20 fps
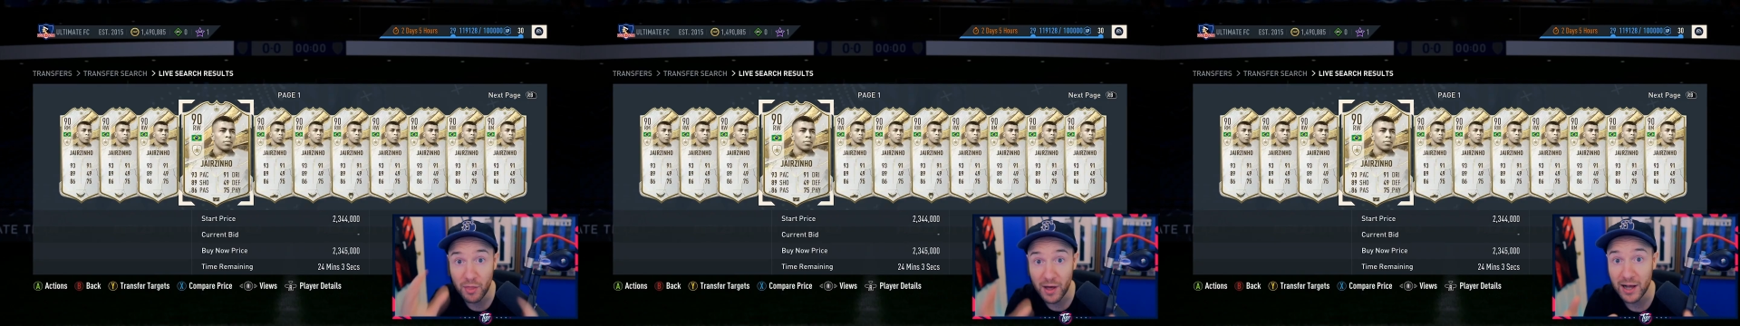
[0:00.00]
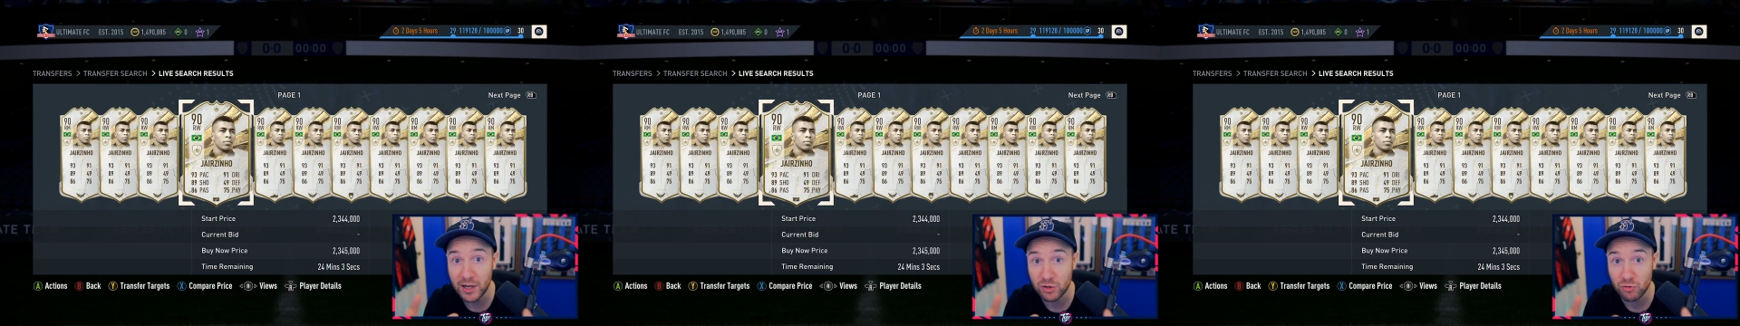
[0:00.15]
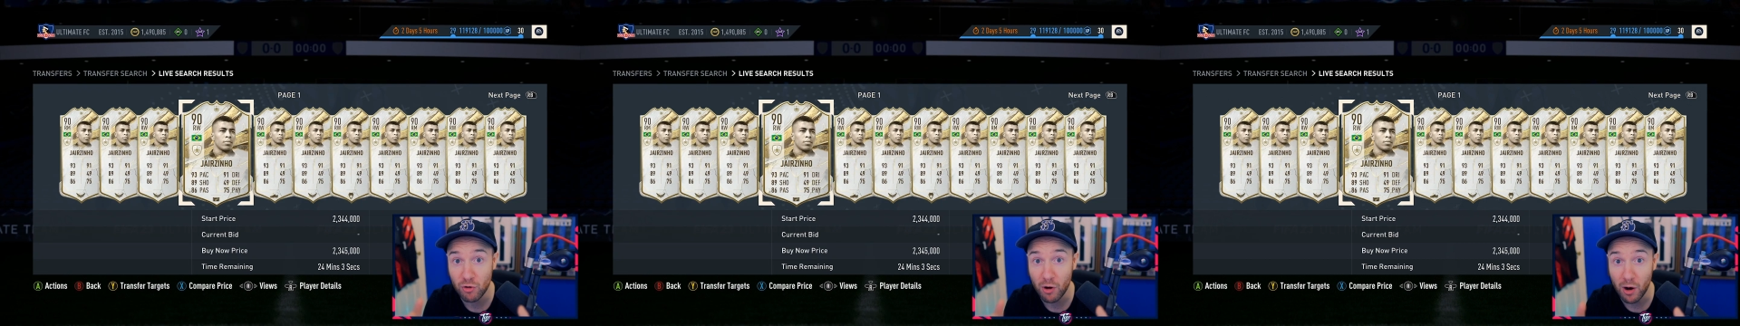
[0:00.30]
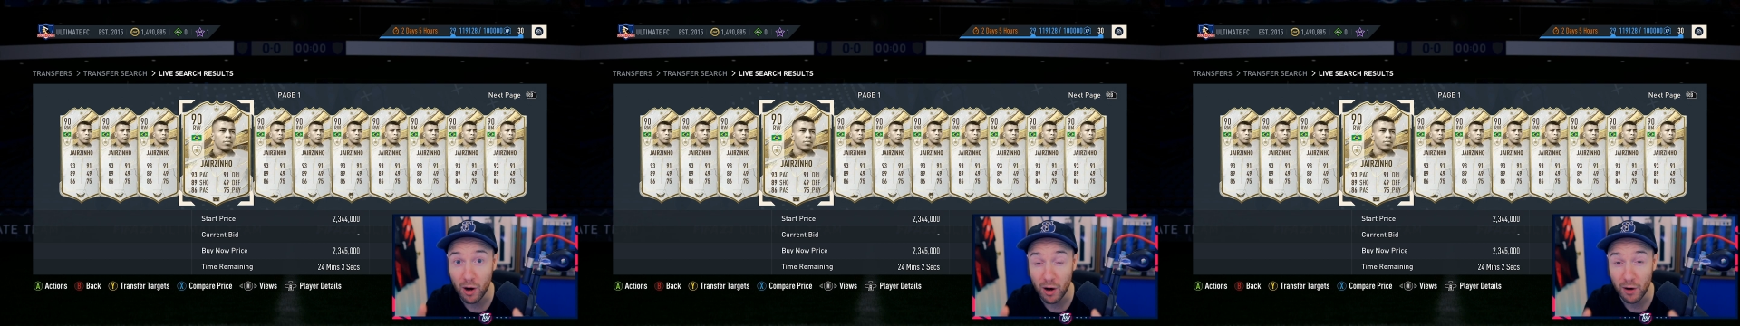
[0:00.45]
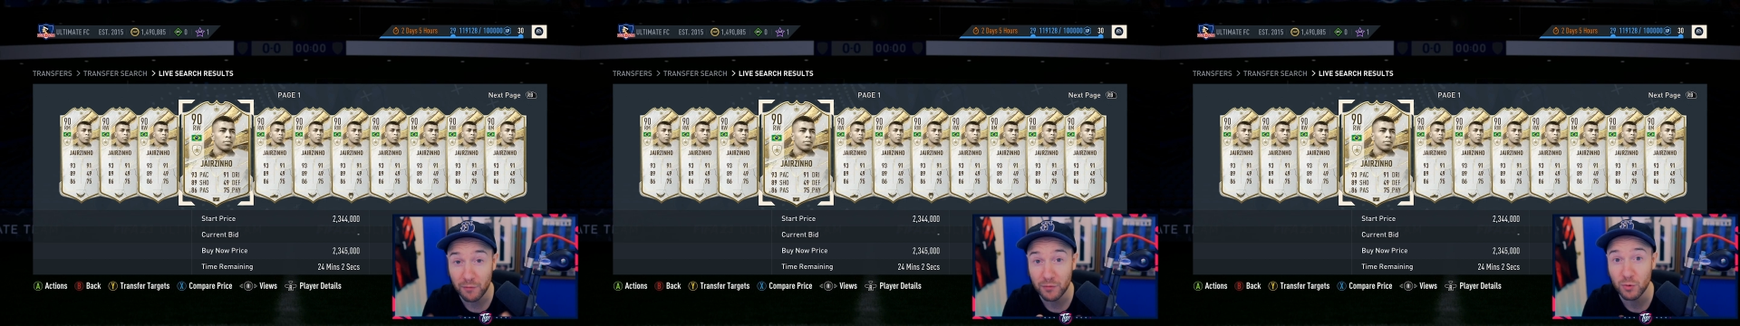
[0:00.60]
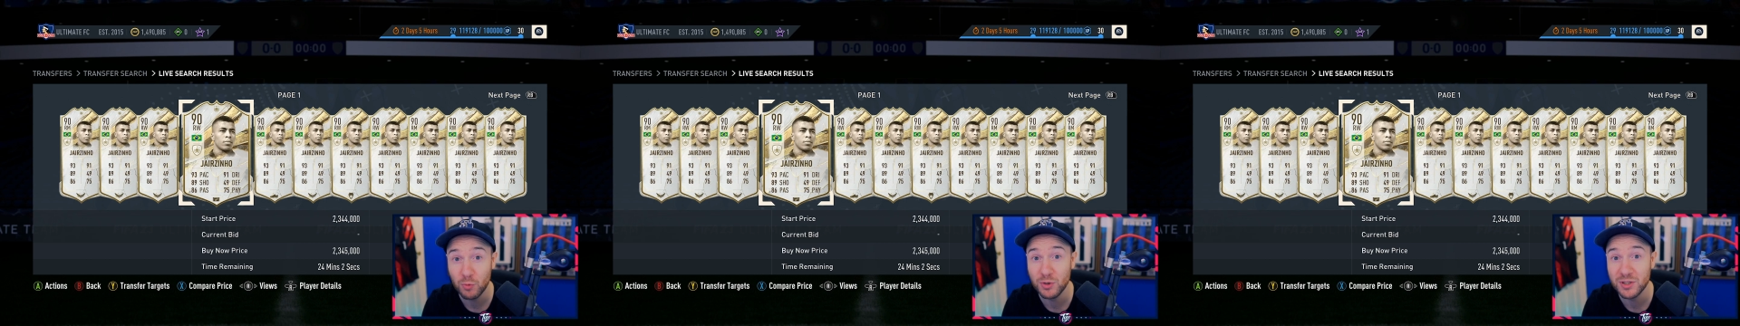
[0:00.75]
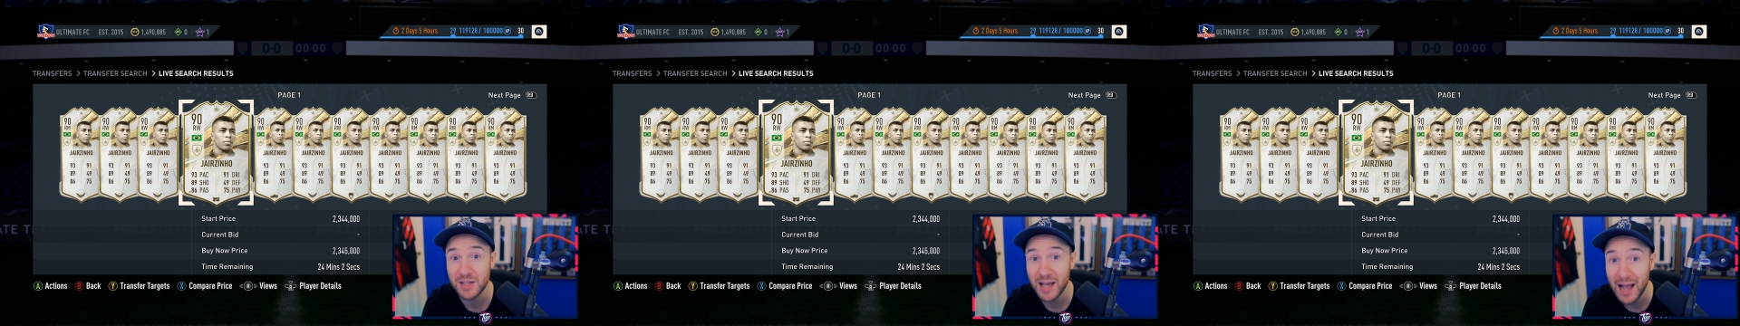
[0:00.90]
That
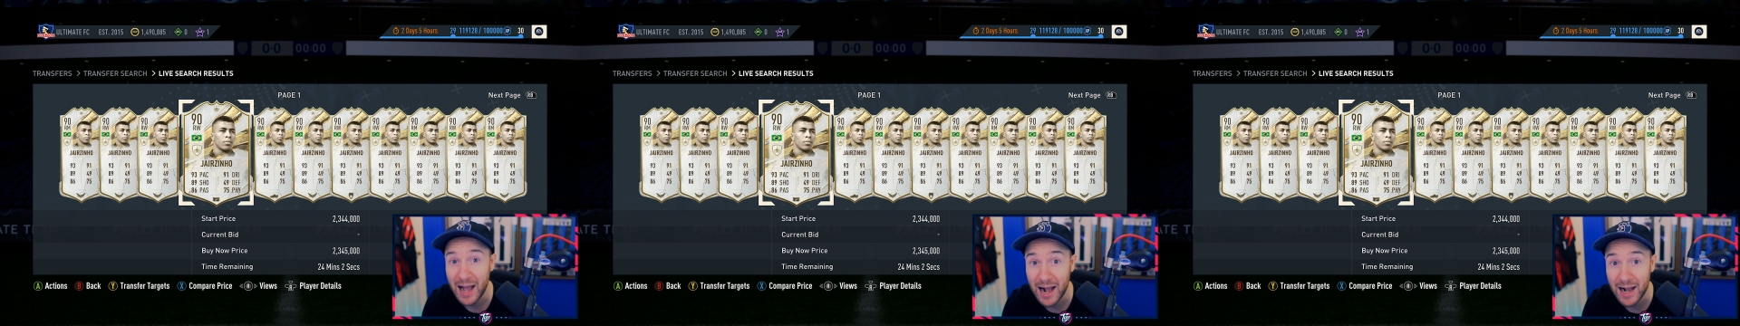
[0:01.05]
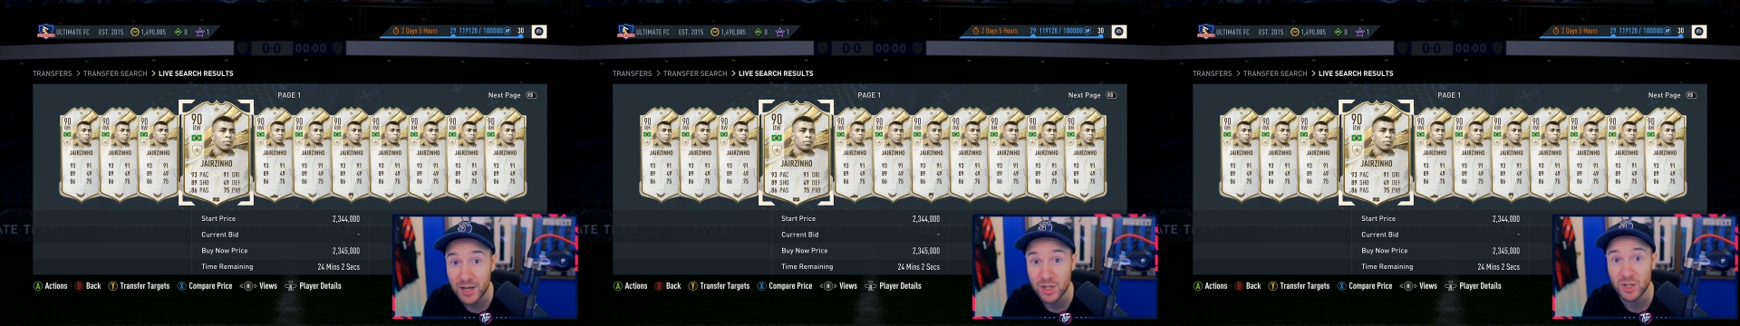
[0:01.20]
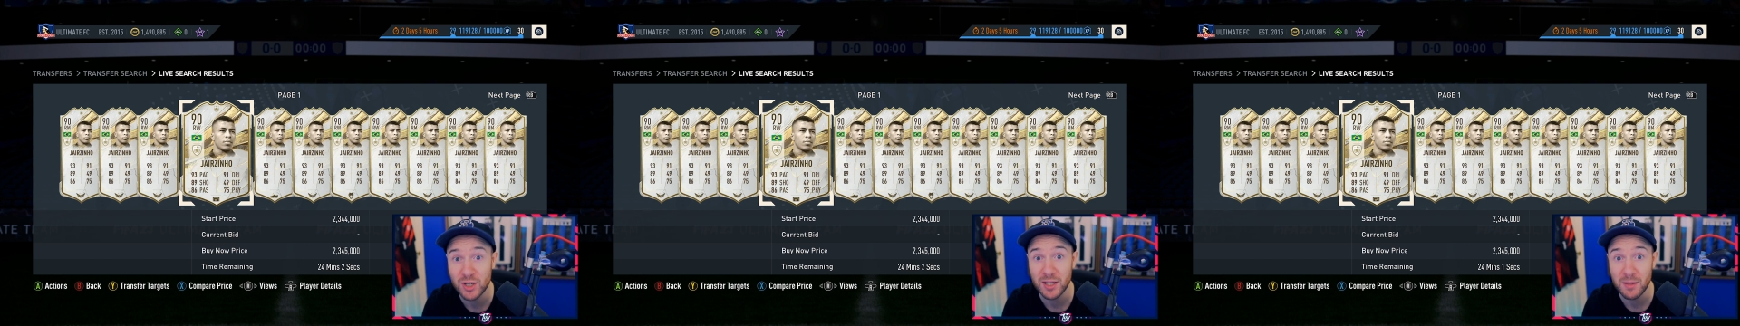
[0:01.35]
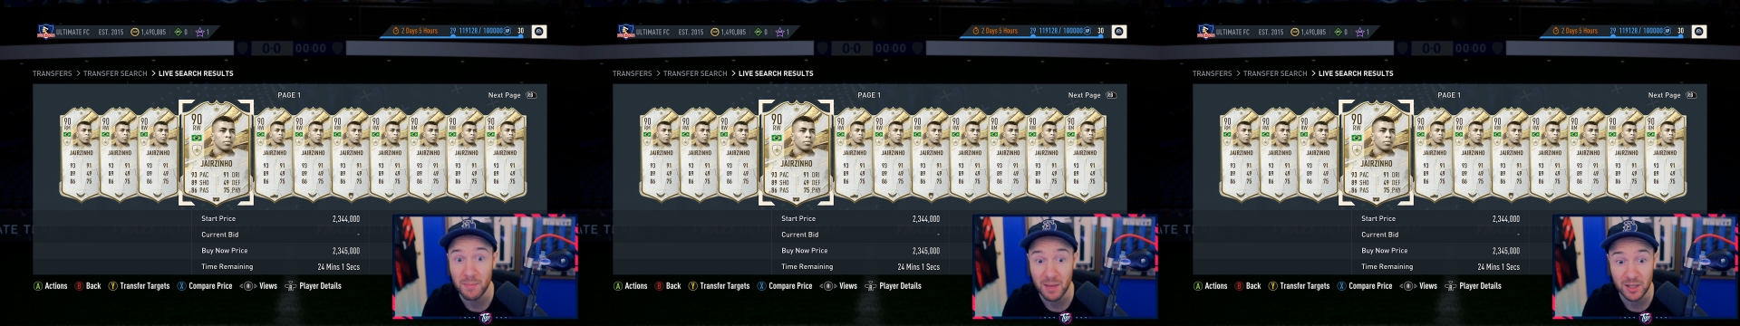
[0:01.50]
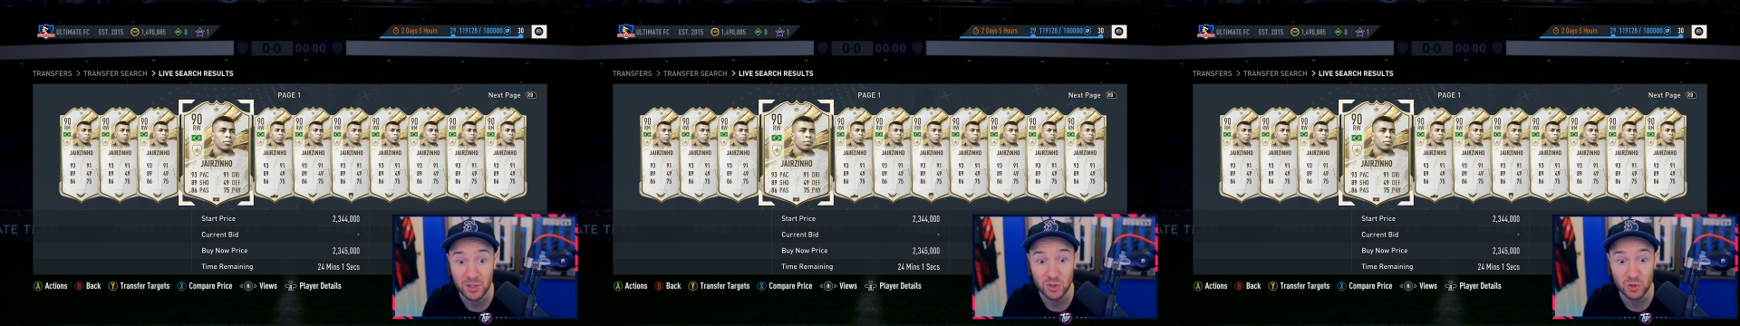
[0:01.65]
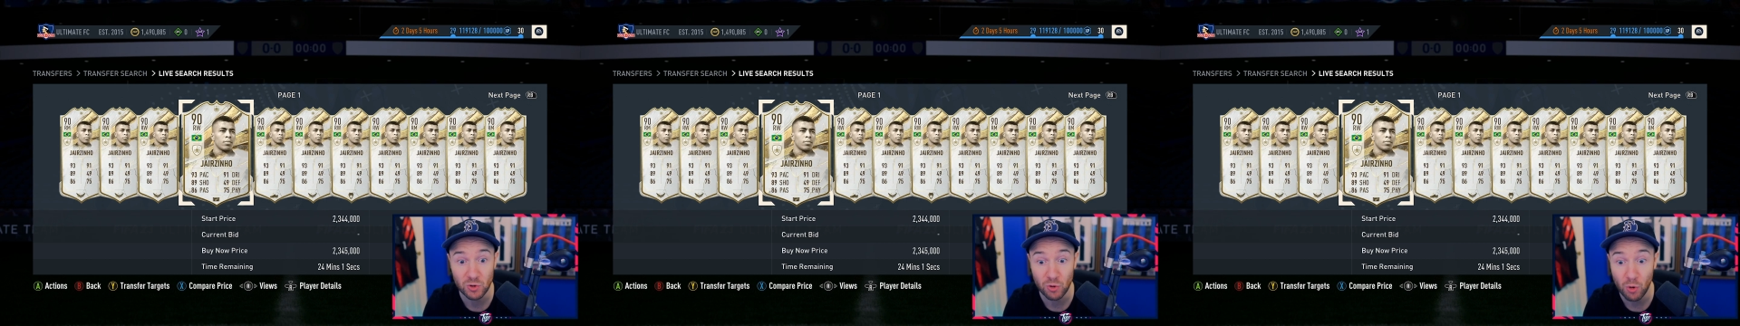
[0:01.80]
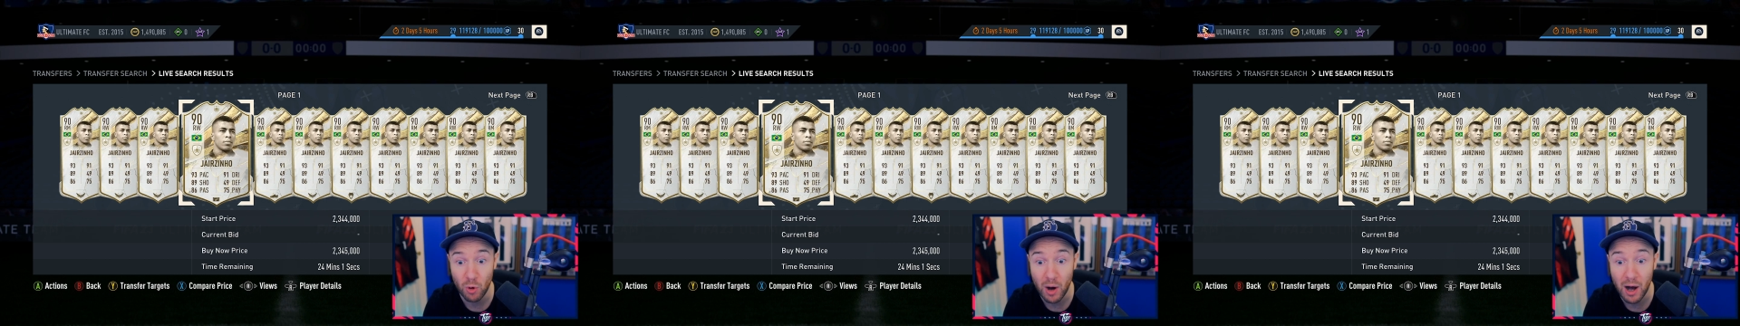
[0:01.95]
draft was actually
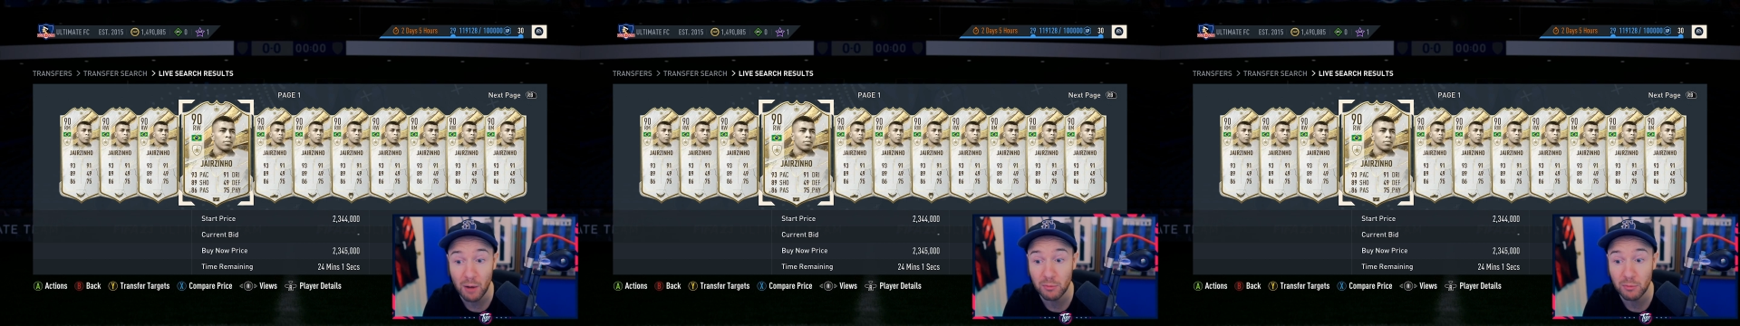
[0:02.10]
mental.